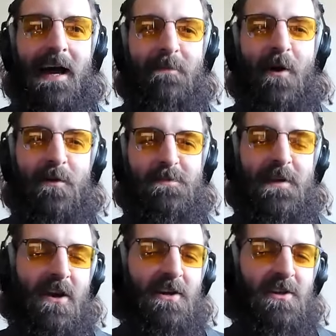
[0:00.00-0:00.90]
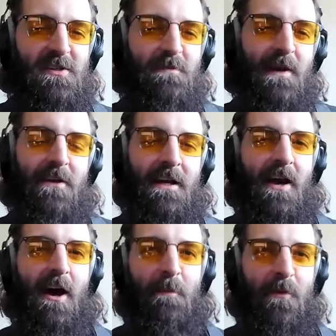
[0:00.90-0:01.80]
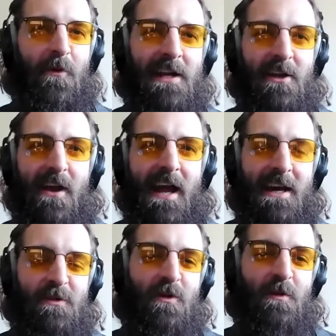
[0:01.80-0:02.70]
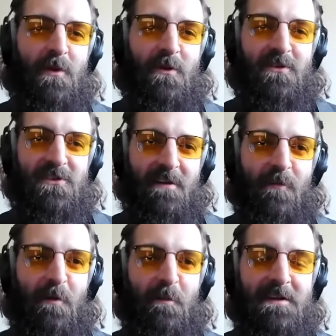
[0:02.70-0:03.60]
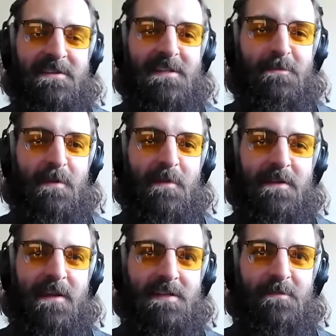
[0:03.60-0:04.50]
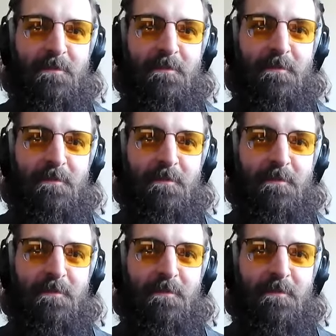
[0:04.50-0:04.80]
I'd always be cautious about upgrading your actual computer software because that's bit me in the ass